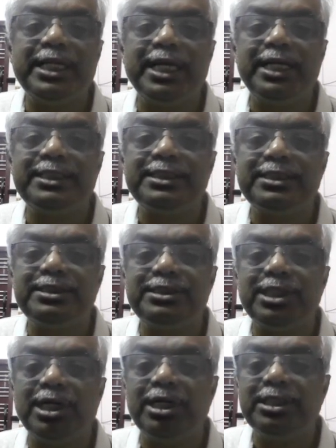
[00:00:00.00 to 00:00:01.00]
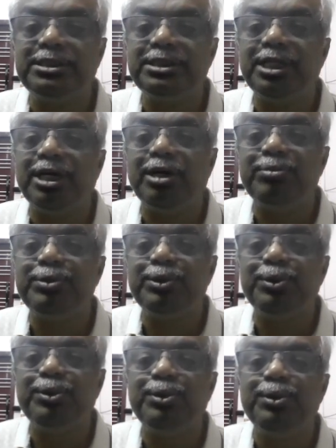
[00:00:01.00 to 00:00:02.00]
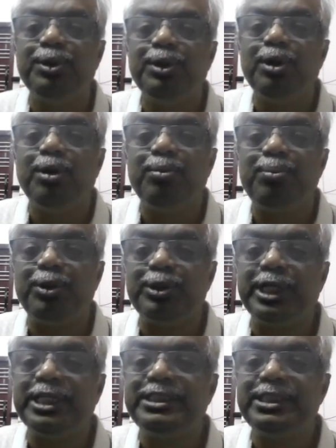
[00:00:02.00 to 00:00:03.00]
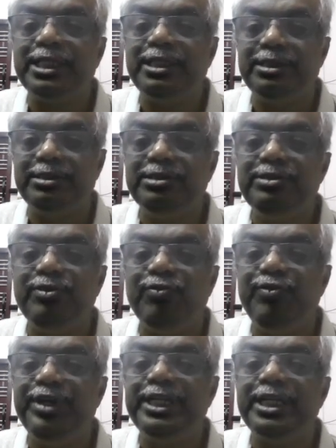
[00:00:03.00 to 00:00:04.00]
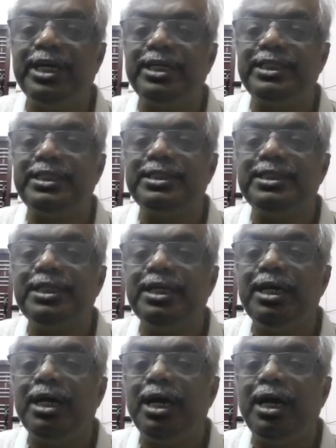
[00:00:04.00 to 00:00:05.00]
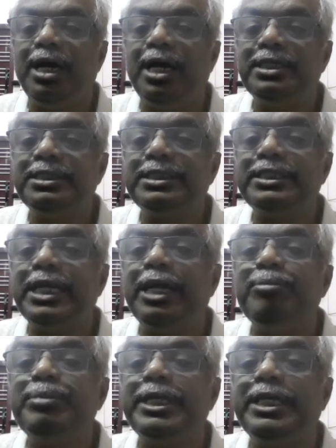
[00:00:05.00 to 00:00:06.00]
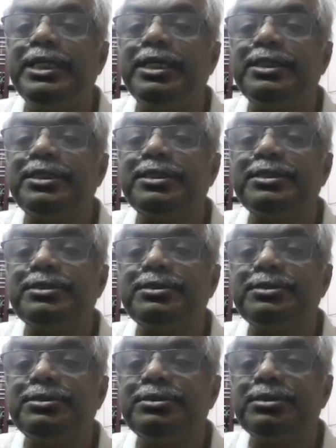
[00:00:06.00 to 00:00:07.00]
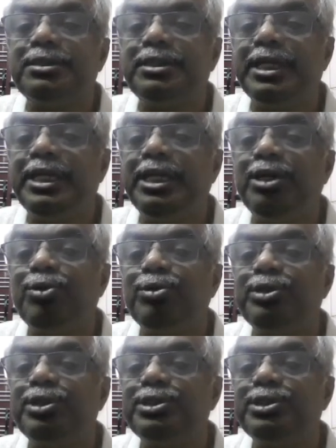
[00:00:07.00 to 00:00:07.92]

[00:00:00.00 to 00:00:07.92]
has charged up to potential V naught at time T naught, T equal to